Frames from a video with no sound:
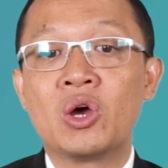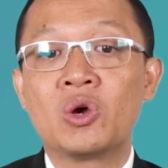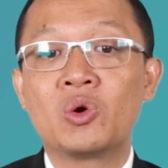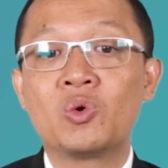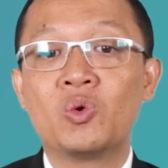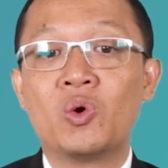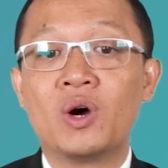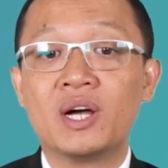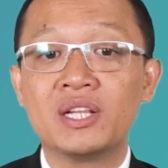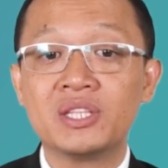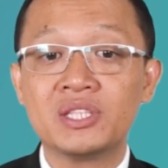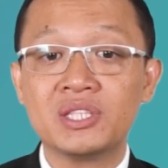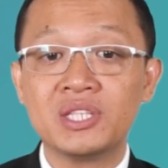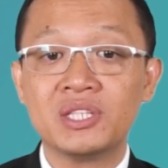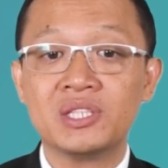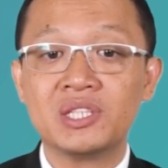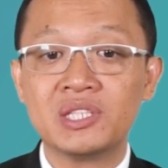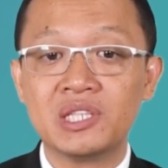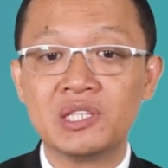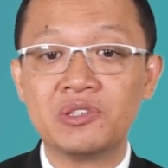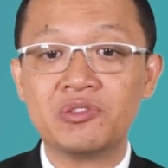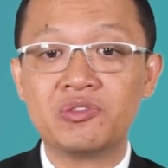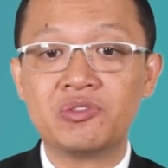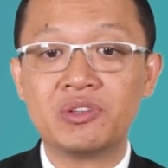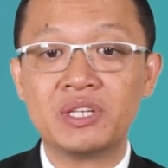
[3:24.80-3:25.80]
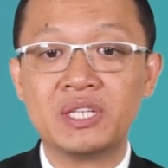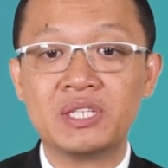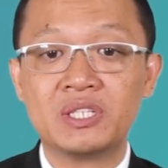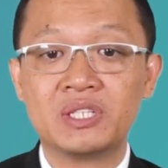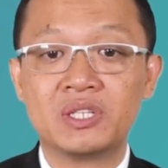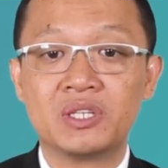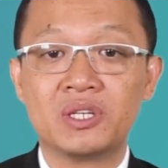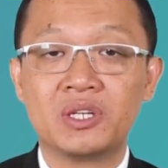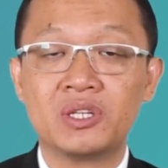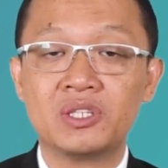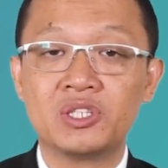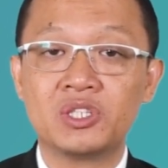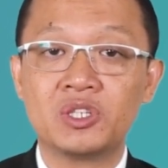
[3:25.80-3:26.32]
Quantitative
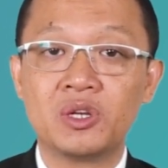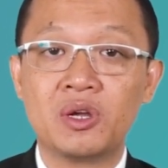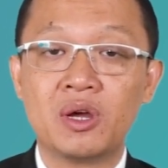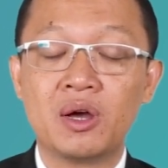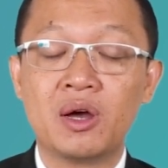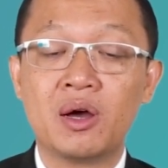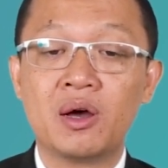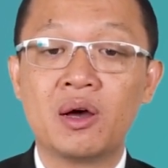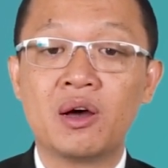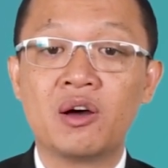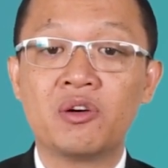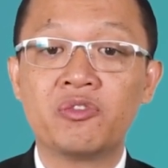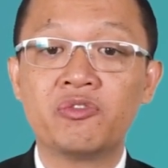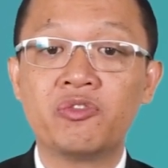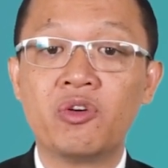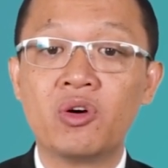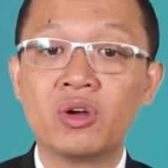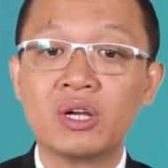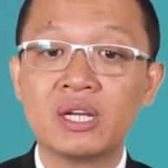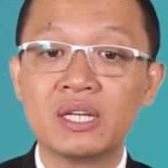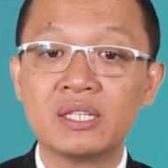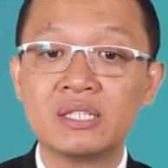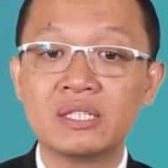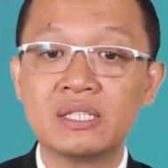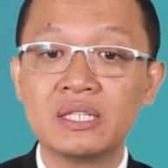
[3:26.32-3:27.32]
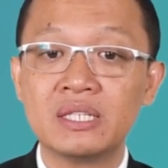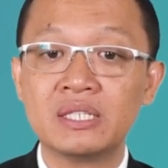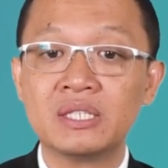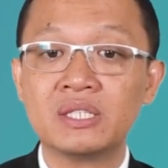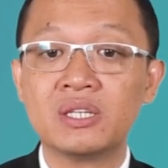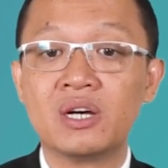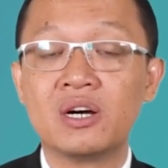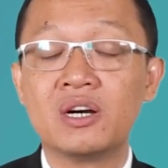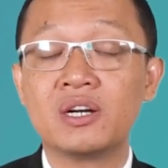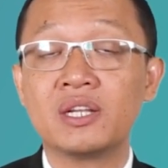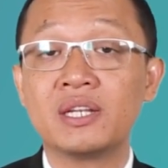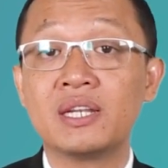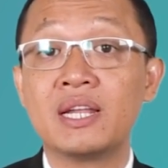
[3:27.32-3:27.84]
research focuses
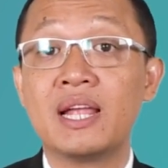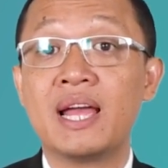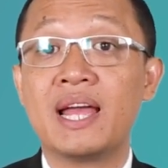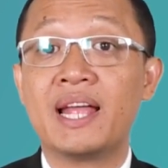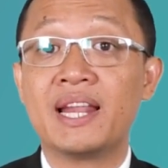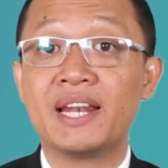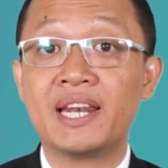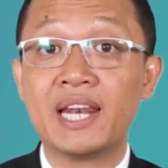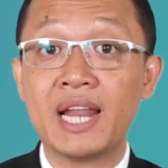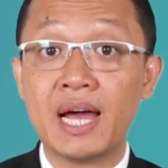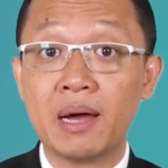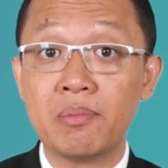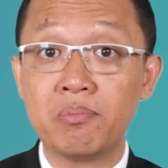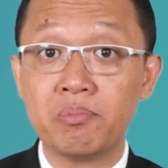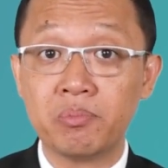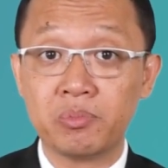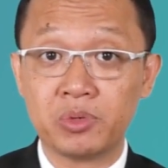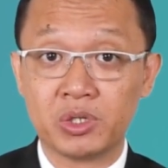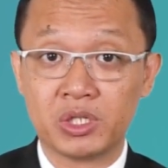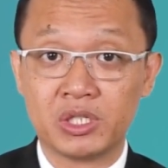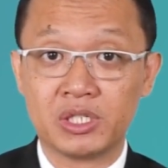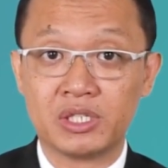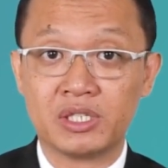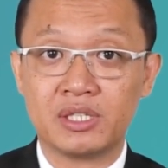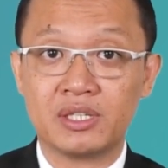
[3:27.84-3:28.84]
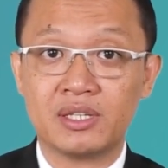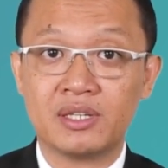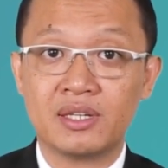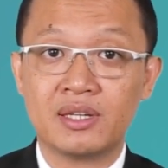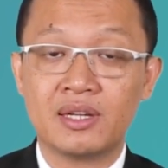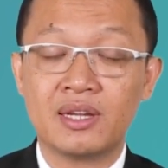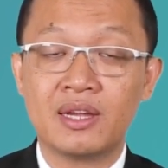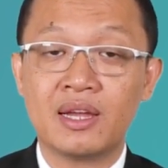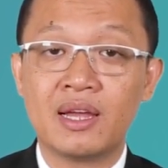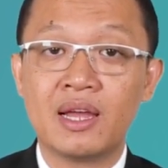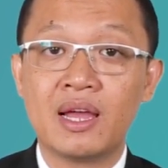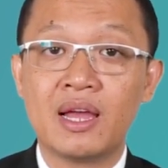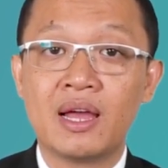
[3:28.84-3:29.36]
on number,
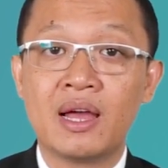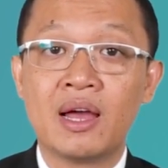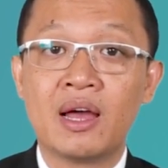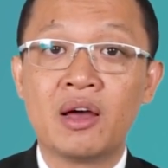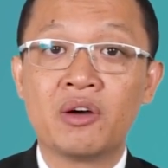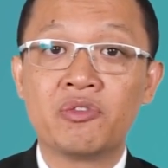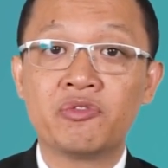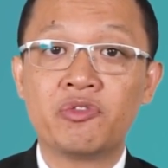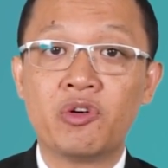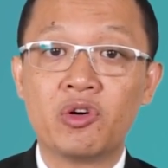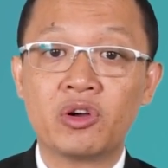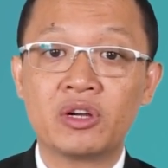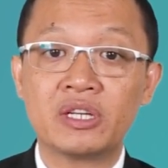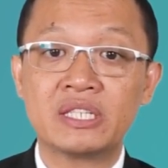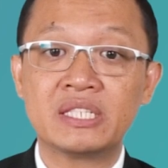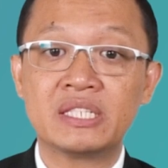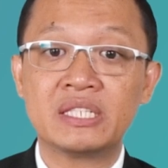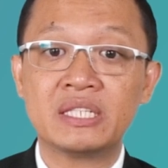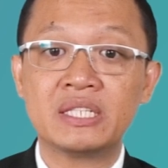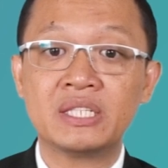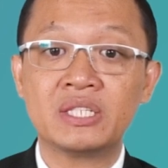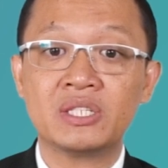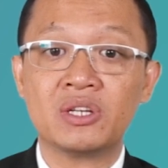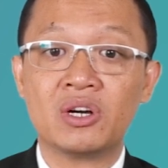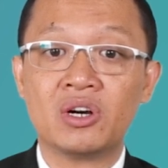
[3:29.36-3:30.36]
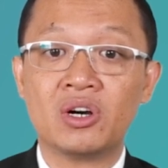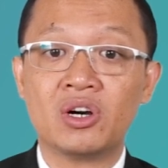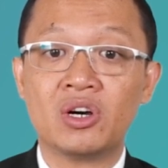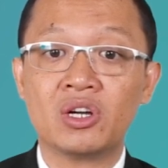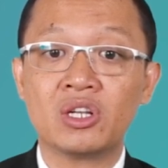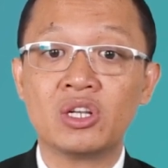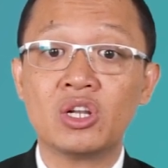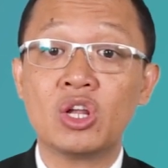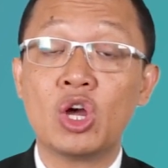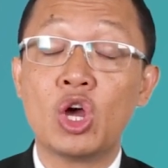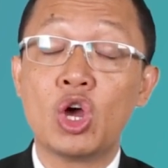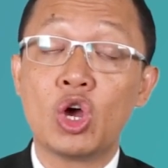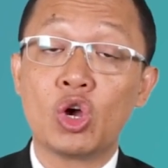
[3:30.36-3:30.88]
focuses
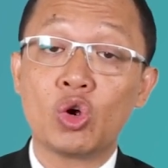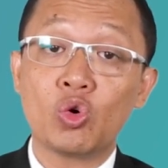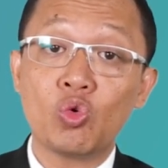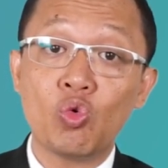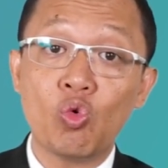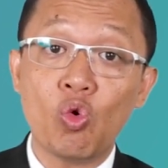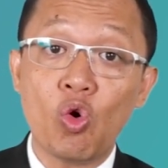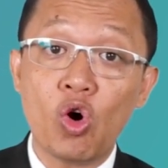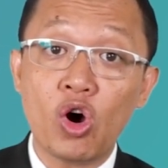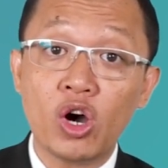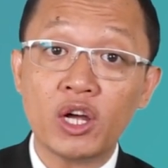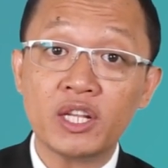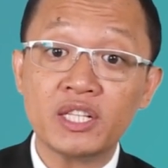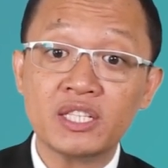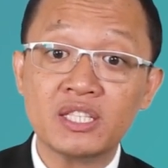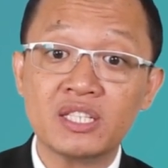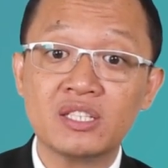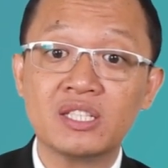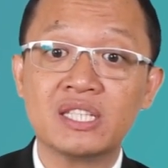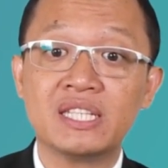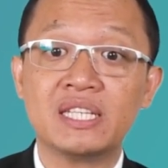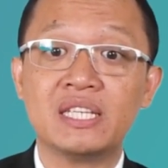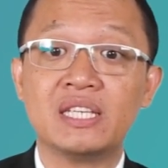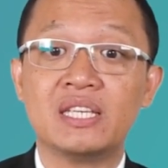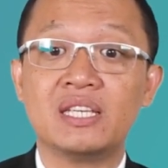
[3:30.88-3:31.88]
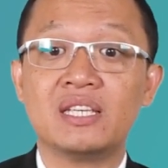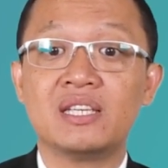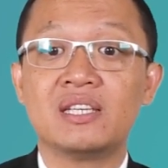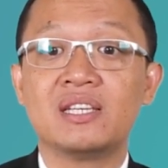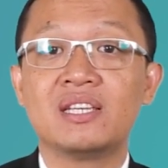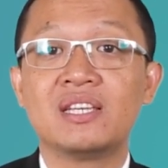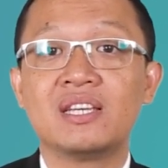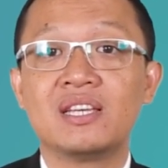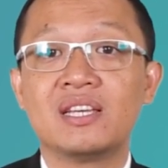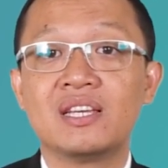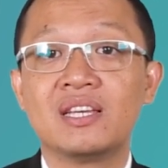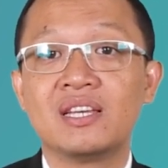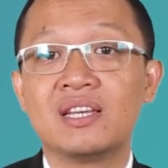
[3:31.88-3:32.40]
on quantity.
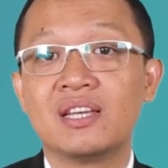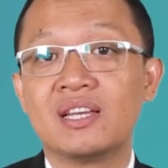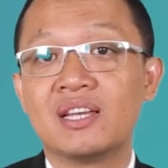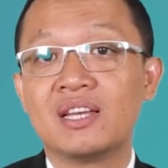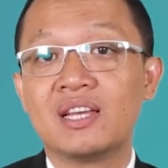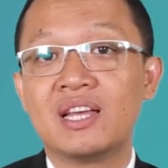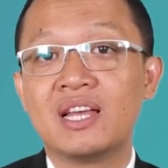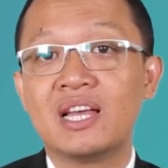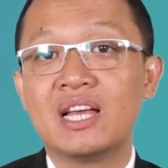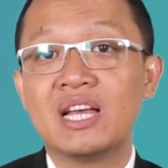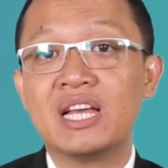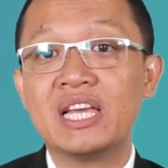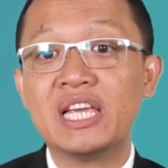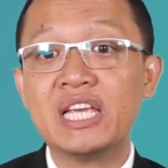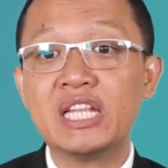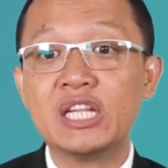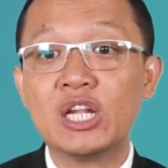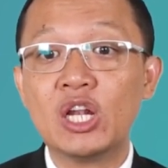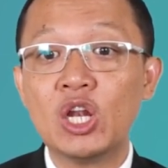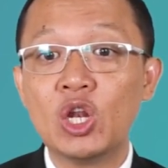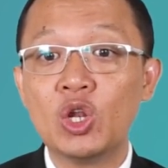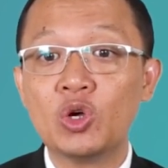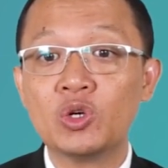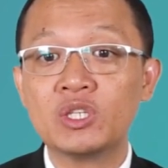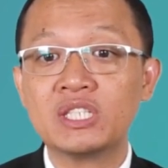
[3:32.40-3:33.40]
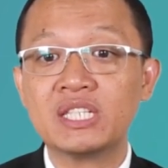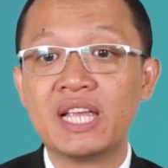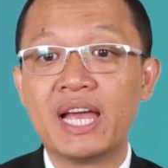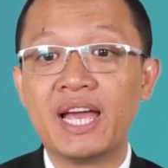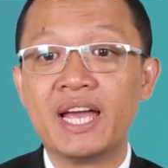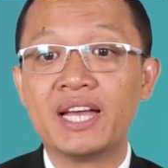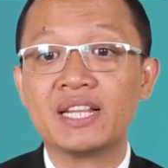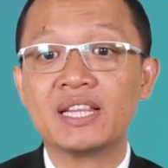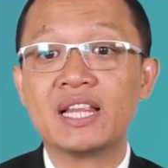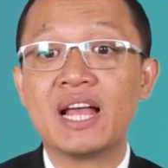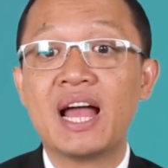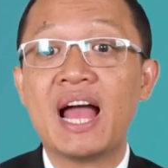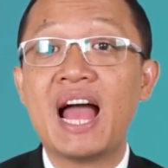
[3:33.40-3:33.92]
It looks
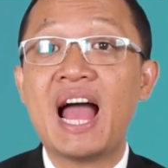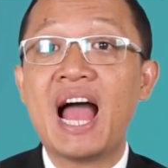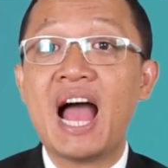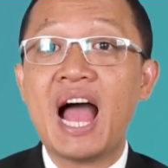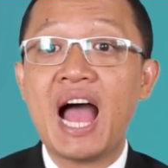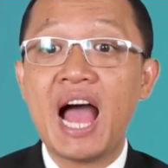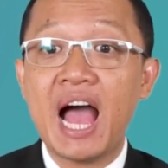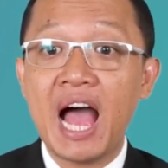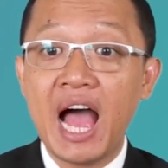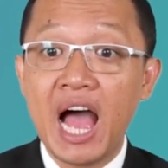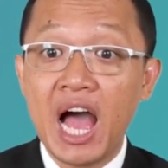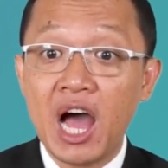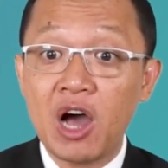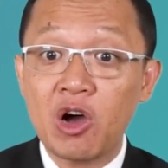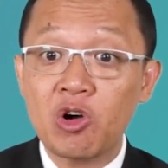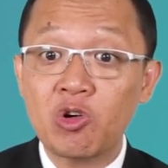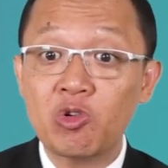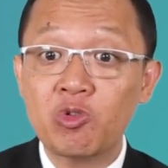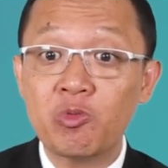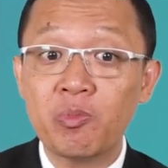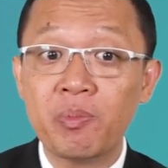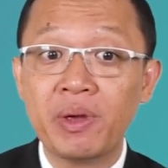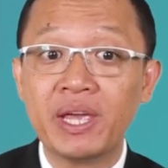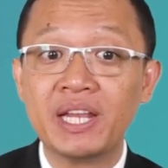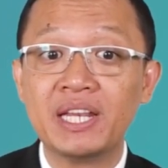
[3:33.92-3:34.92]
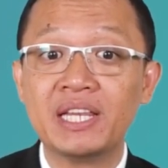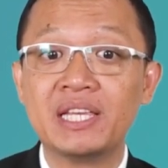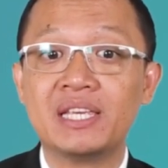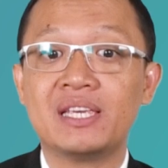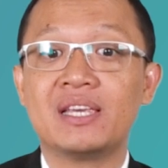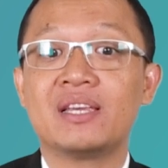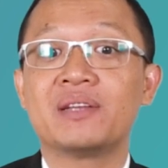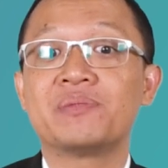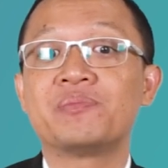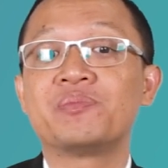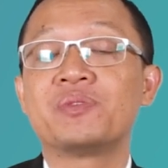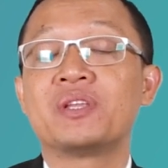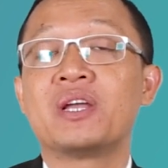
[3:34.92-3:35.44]
at how many,
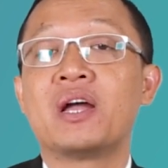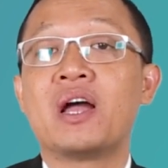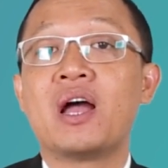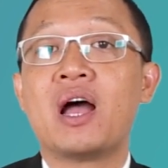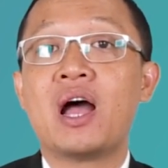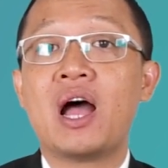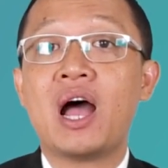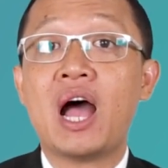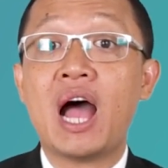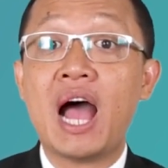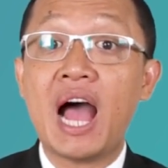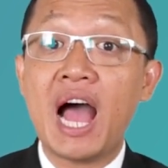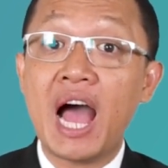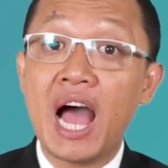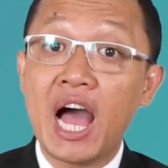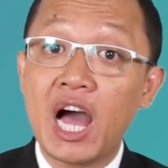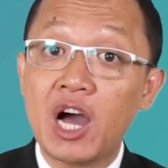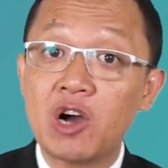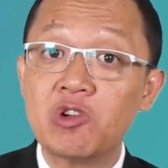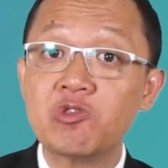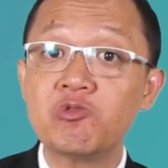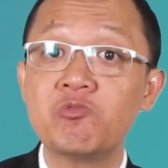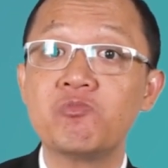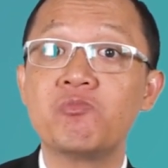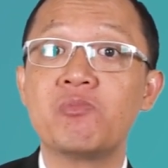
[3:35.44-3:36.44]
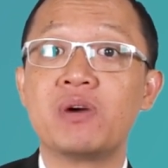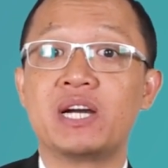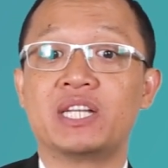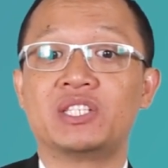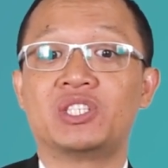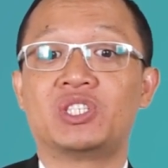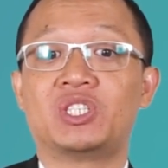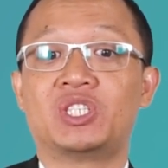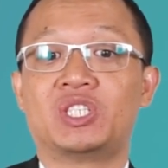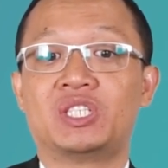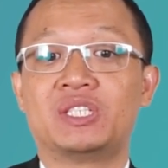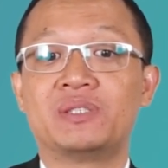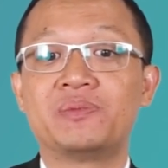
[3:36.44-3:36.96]
how
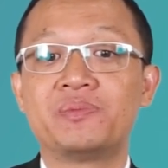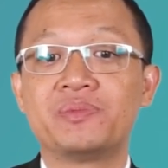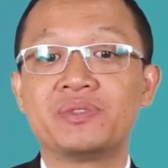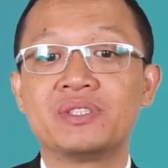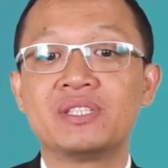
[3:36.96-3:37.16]
much,